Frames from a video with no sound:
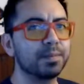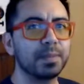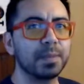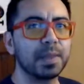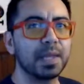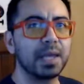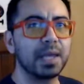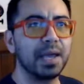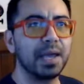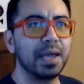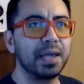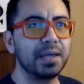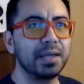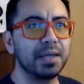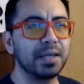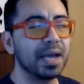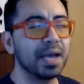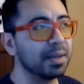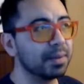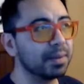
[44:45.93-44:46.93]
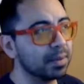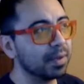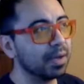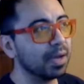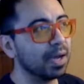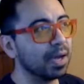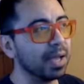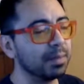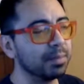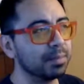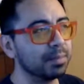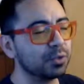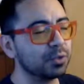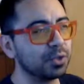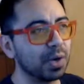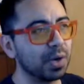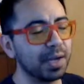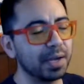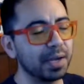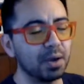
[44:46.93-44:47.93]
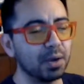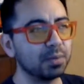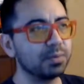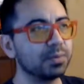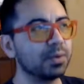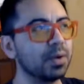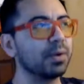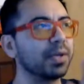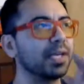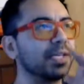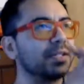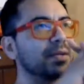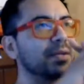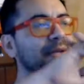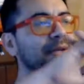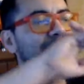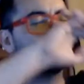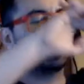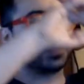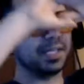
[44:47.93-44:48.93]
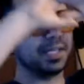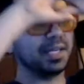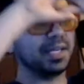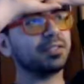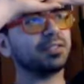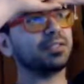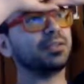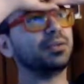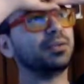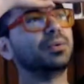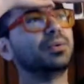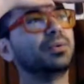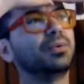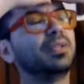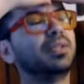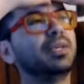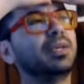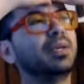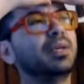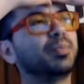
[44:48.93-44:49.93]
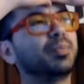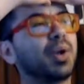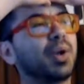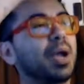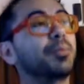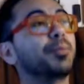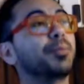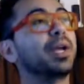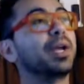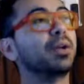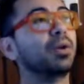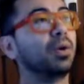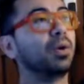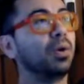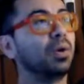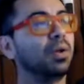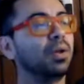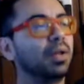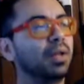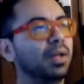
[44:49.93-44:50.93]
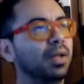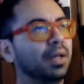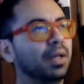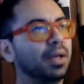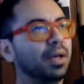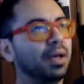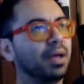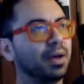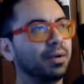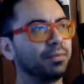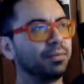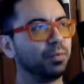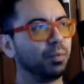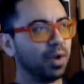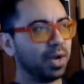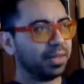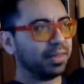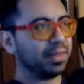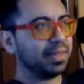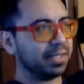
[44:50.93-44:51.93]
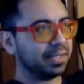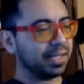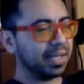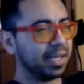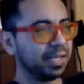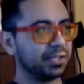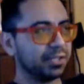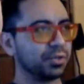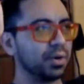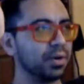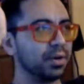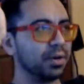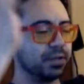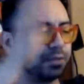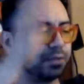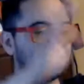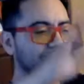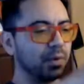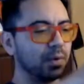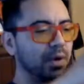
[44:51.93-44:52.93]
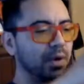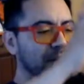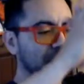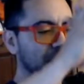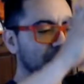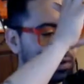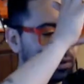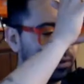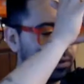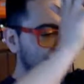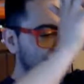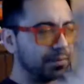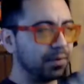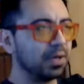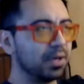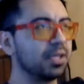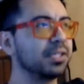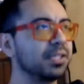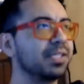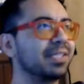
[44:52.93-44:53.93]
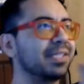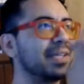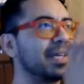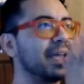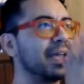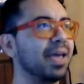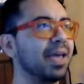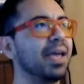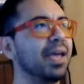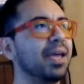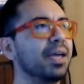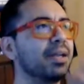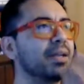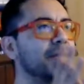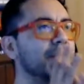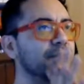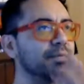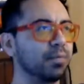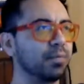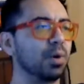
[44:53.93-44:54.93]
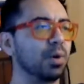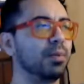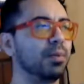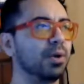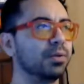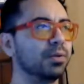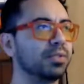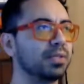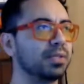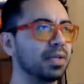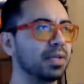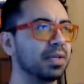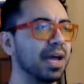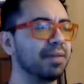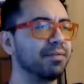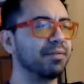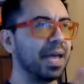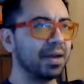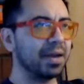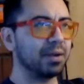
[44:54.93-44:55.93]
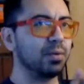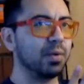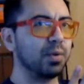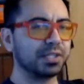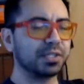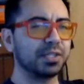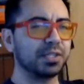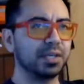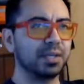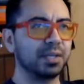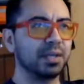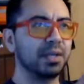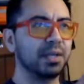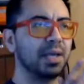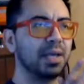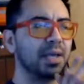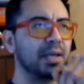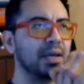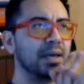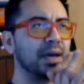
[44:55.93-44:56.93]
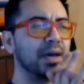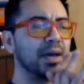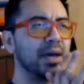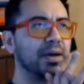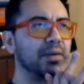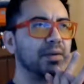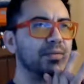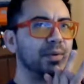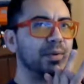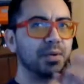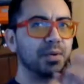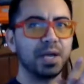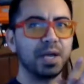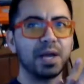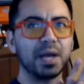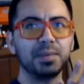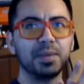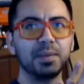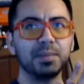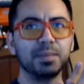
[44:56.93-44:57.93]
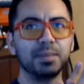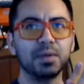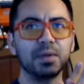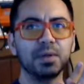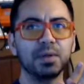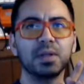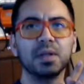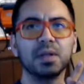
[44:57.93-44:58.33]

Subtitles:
And yeah, I'm trying. Oh, okay. So let's get to the primary goal of what this Kickstarter is for. First and foremost, I've had a question from a lot of people.